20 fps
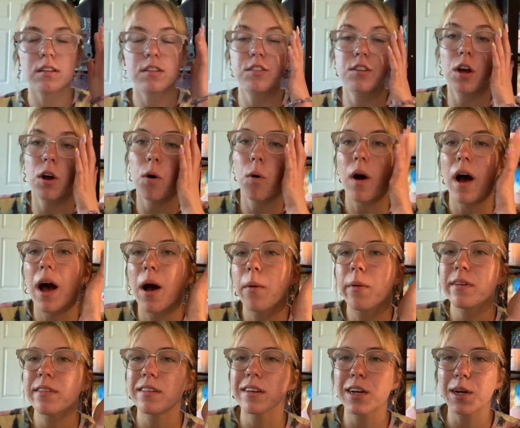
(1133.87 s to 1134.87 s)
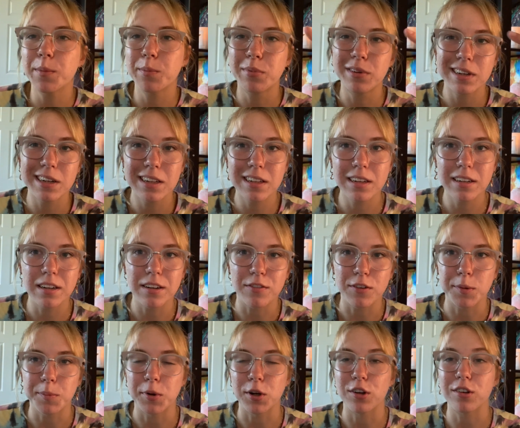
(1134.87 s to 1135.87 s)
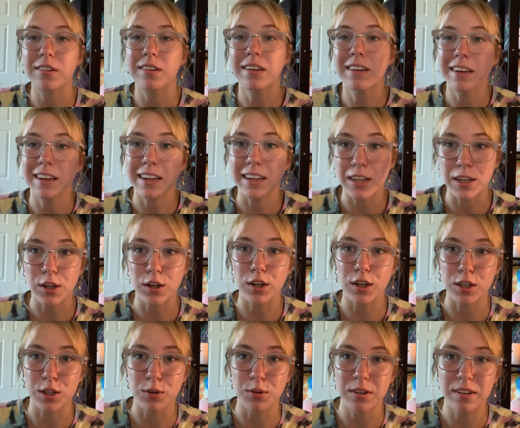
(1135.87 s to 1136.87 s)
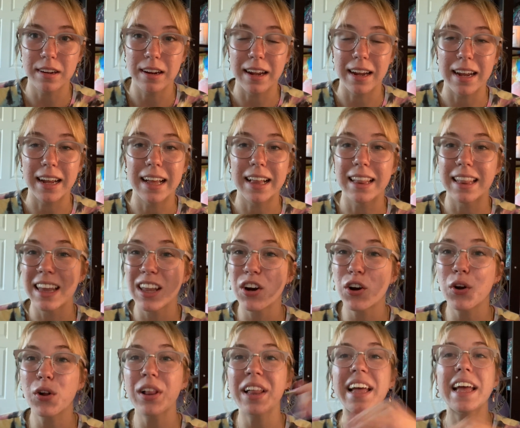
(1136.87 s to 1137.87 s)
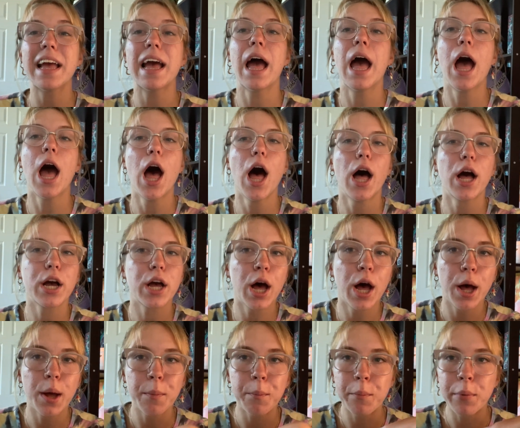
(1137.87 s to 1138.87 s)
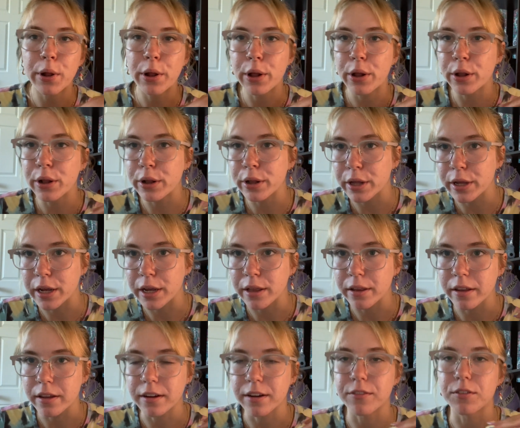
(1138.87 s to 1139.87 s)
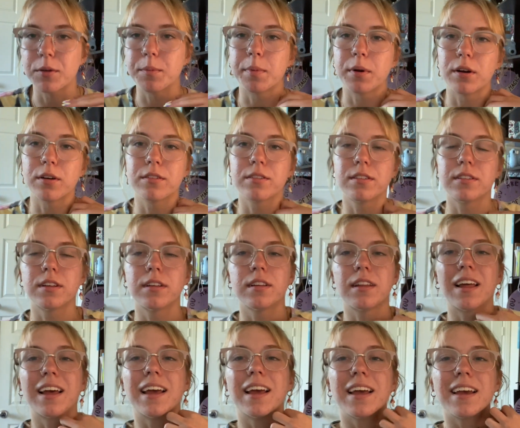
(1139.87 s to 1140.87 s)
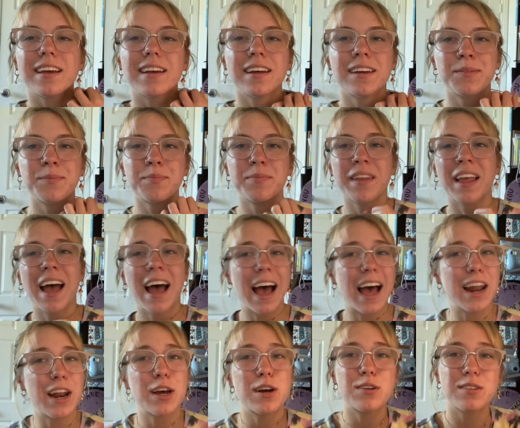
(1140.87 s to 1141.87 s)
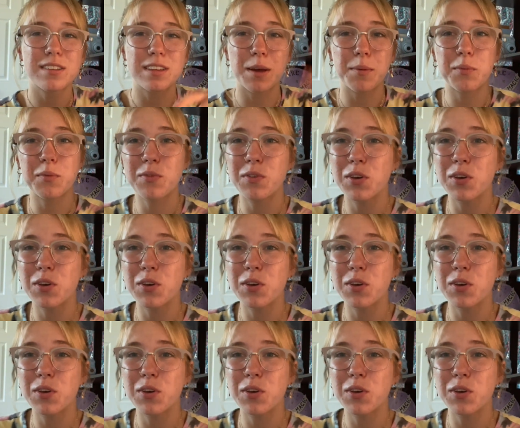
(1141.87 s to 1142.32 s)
So I was a completely different person a year ago today. Literally, completely different person. Like, I know some of